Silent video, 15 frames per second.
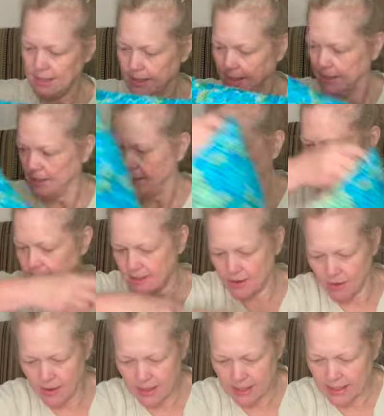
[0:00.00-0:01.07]
See, I
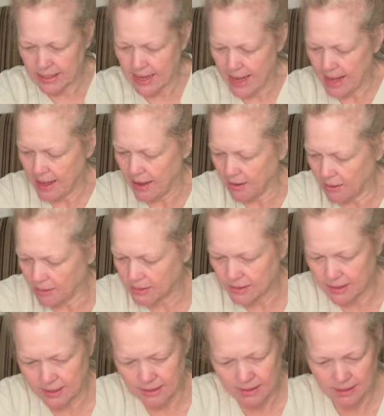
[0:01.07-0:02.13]
started it out.
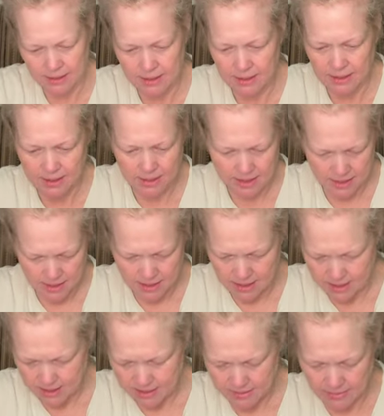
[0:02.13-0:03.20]

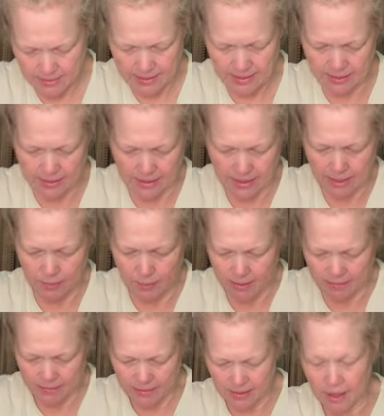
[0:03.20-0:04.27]
Wait, did I
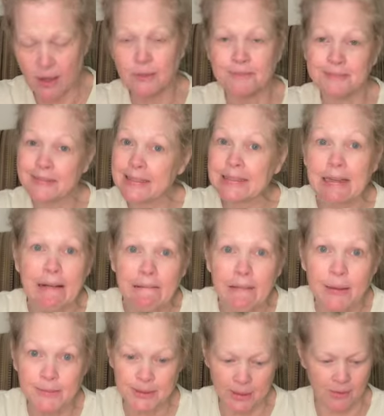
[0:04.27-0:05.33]
weave in? Oh, y'all,
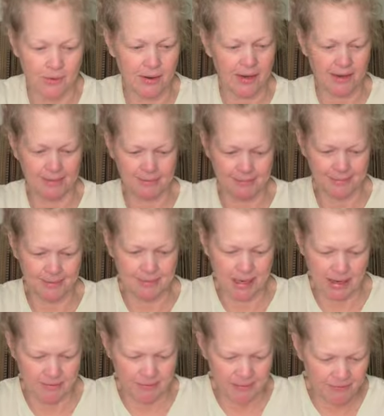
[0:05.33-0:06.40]
I'm sorry.
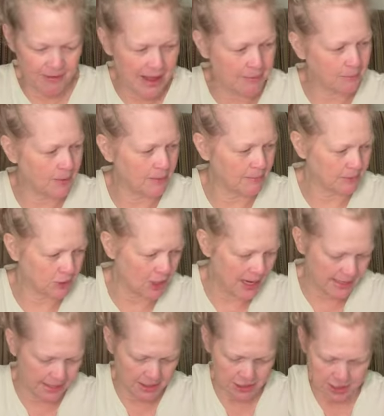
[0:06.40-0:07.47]
Let me find what I'm
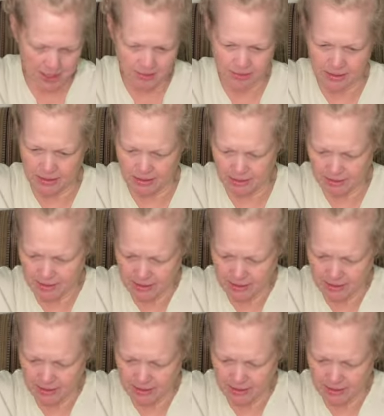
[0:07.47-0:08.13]
trying to show you.